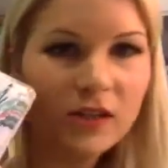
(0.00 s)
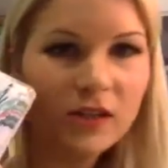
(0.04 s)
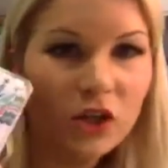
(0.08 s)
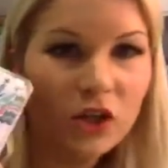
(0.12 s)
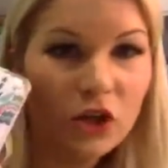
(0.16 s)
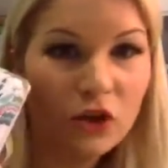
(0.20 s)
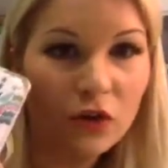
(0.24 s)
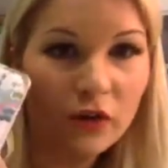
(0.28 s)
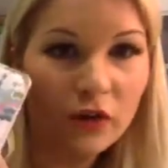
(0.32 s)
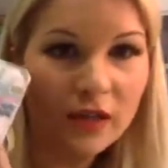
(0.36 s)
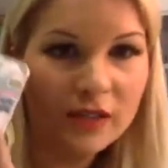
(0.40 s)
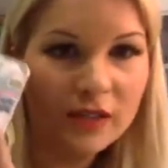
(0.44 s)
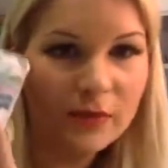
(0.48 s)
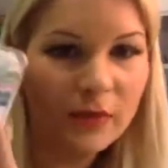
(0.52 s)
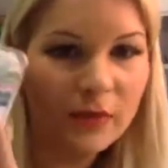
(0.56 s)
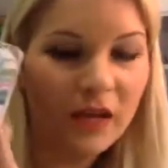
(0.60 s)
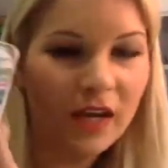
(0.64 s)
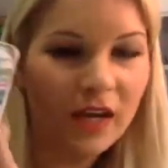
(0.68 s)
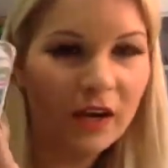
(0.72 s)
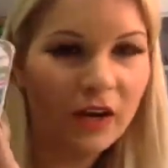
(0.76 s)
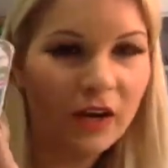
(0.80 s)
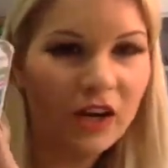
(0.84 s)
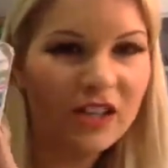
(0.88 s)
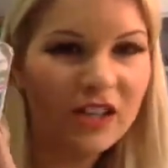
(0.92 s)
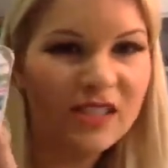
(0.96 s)
to-do list
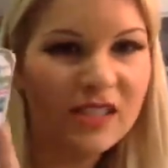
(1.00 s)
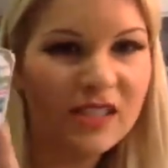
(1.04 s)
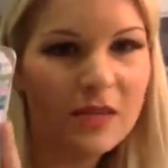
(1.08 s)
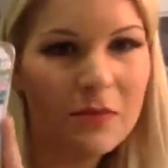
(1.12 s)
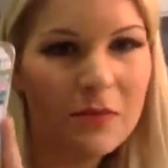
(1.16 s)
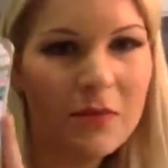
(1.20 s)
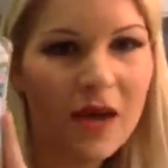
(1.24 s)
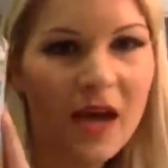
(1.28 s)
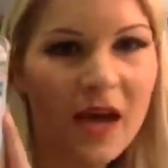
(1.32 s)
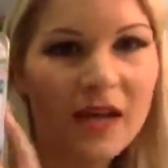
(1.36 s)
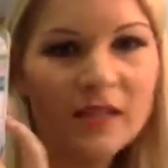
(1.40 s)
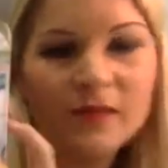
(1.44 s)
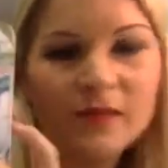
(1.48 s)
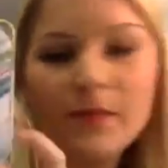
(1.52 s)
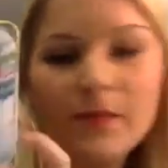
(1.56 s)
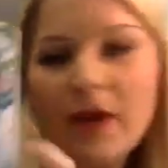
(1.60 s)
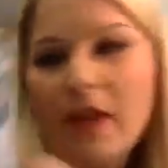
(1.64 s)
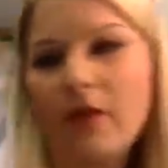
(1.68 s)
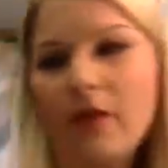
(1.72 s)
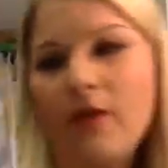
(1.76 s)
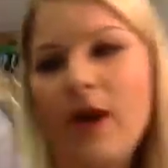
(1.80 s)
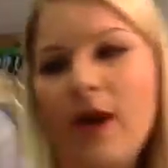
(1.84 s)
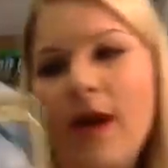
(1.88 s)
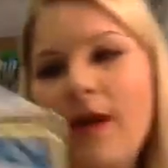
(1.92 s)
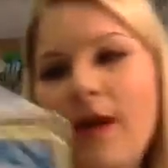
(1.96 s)
planner. It's the best, by
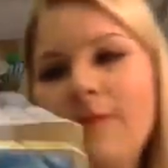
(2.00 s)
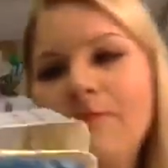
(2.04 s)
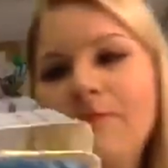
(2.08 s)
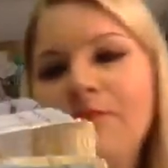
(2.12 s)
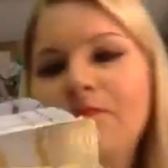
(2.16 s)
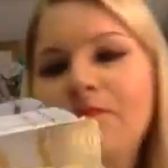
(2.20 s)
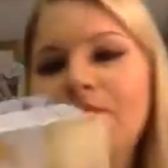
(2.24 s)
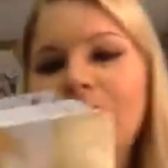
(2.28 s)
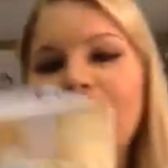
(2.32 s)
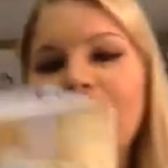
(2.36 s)
the way.